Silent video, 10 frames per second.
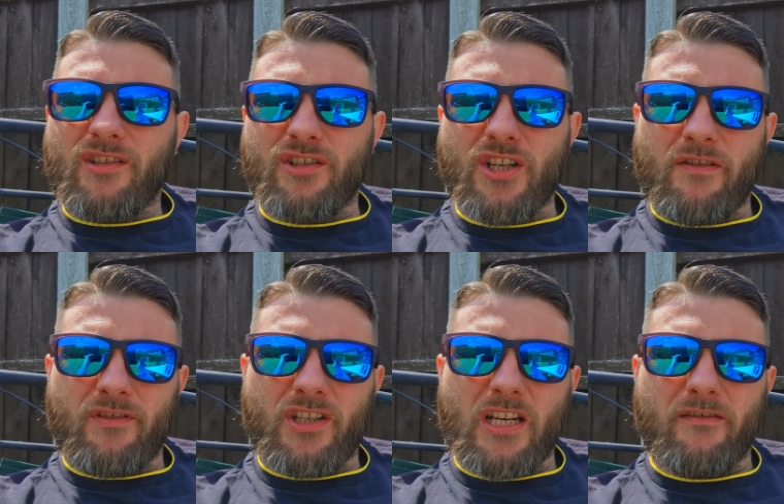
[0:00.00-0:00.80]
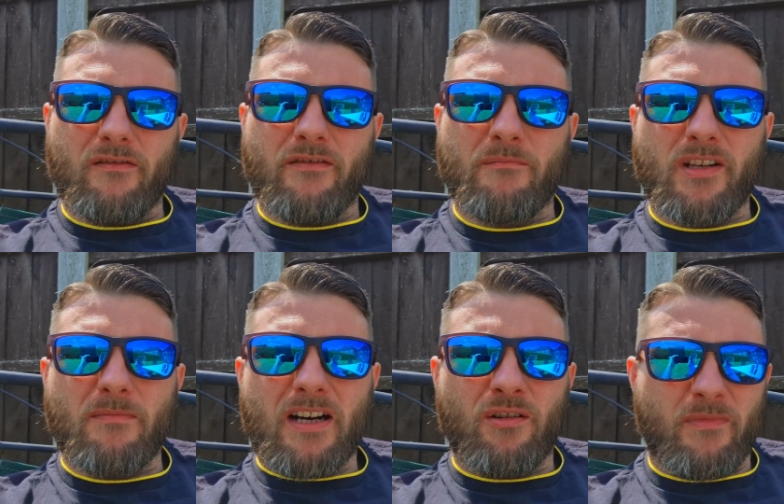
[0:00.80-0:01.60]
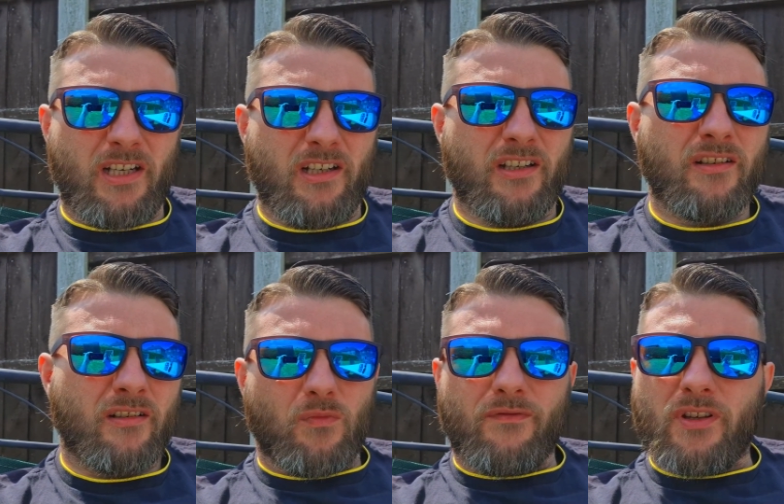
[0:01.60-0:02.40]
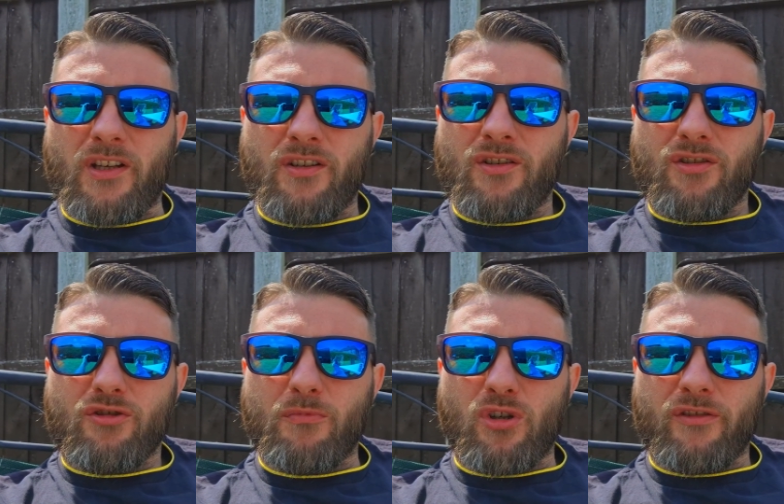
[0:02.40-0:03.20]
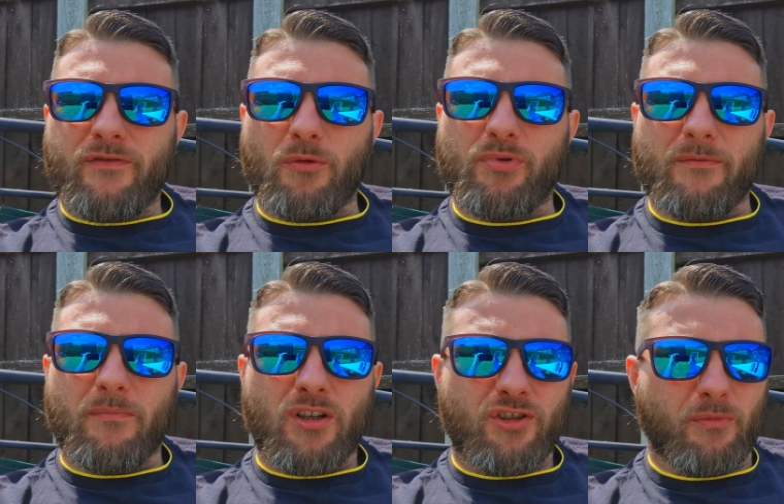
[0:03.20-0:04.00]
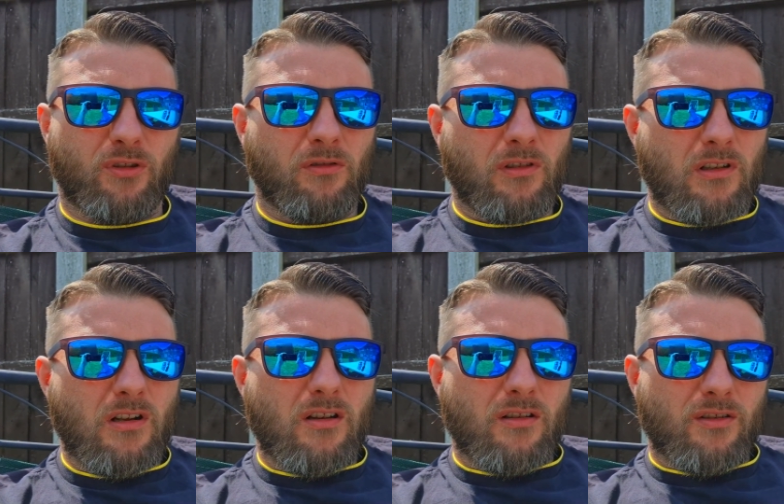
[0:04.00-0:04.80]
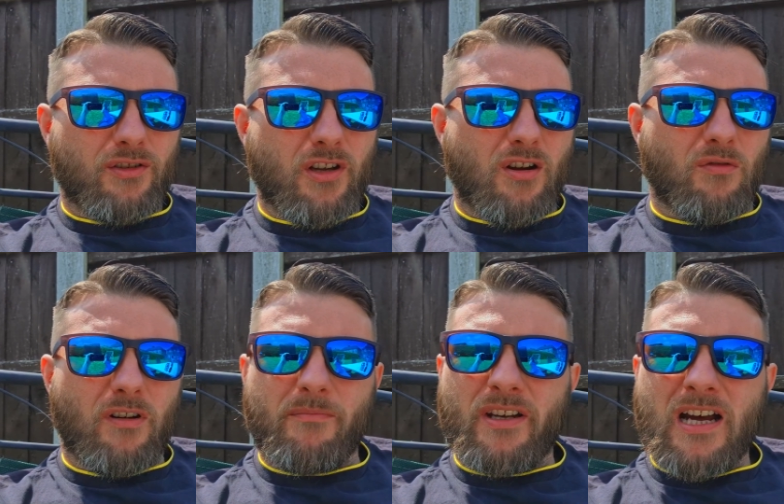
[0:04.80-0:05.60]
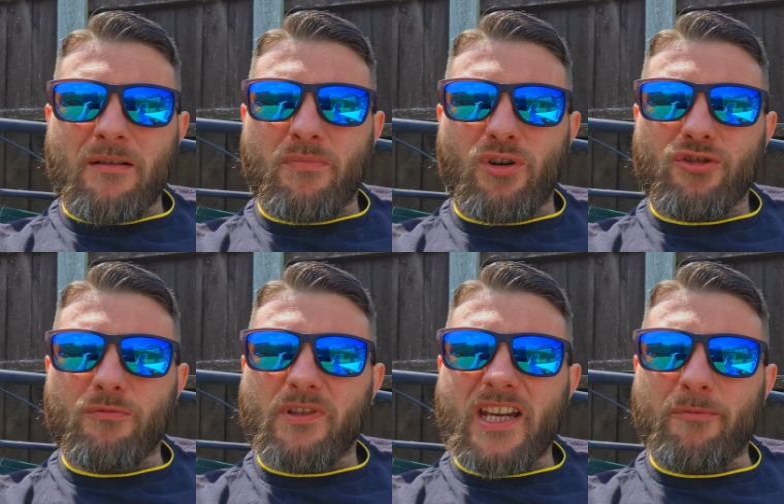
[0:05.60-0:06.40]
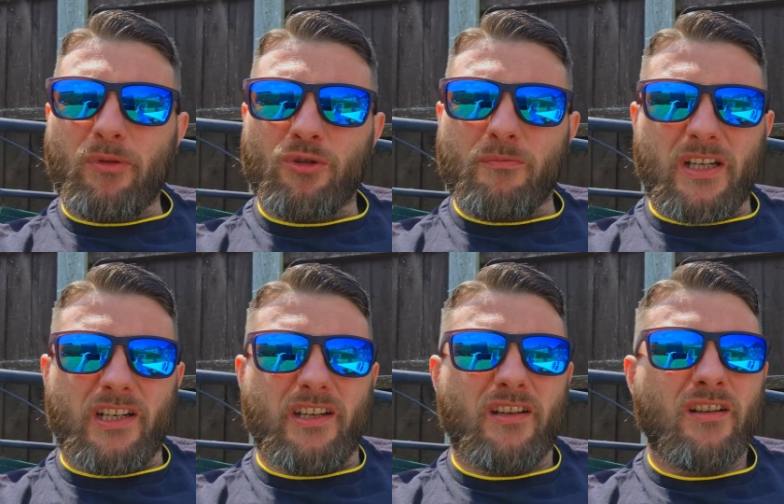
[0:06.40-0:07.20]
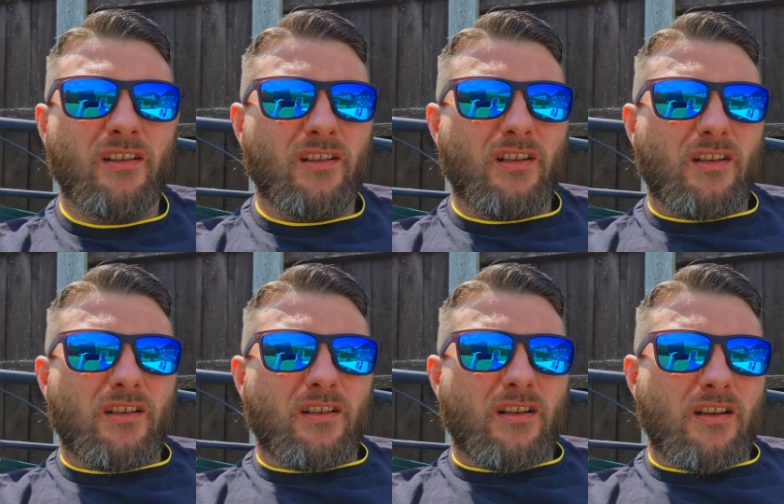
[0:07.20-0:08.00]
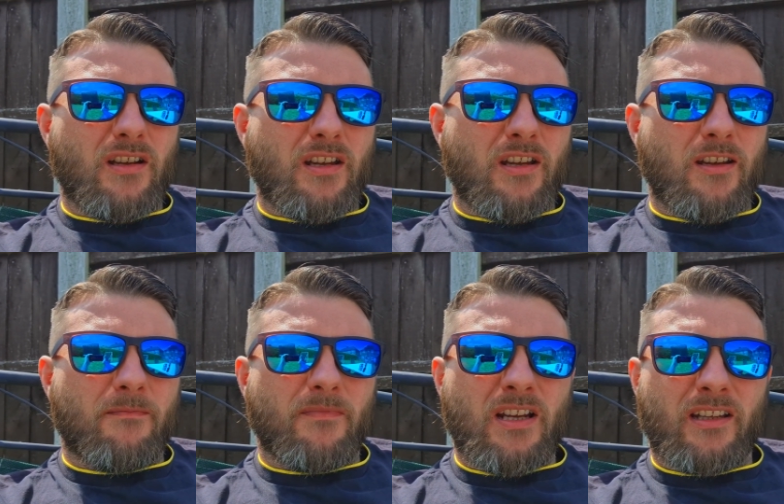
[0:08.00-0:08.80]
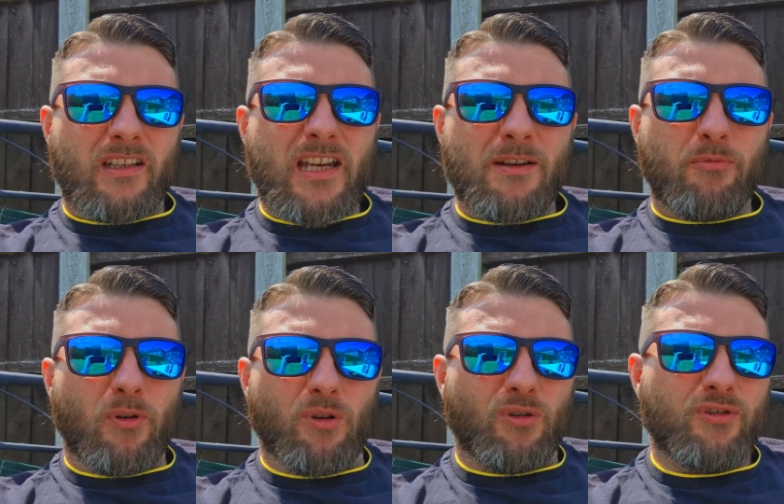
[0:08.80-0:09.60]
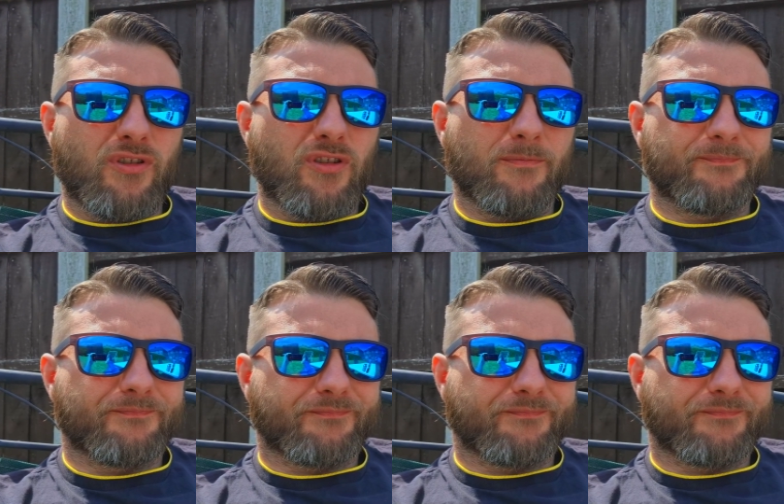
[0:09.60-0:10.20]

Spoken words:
the surface area of my biomedia with the smallest footprint possible. So I've been out and bought some K Plus media. Now the K Plus